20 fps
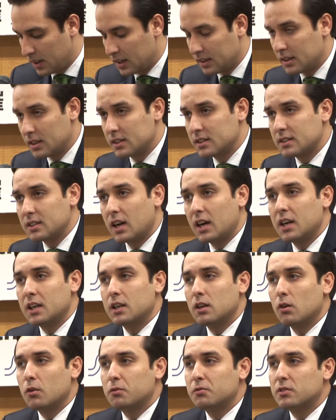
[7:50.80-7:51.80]
at the
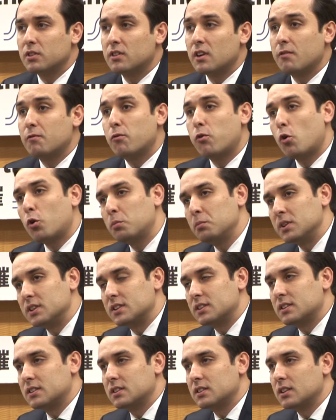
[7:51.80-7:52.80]
side of the
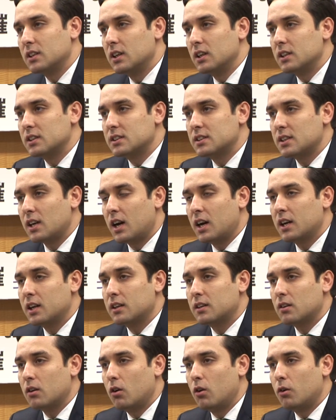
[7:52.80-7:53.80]
reformist
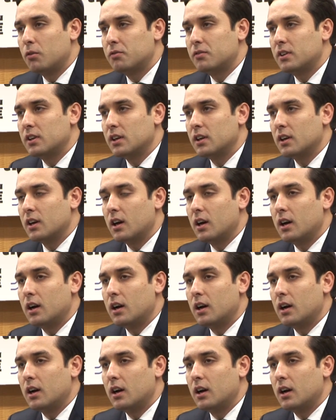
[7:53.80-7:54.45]
side of the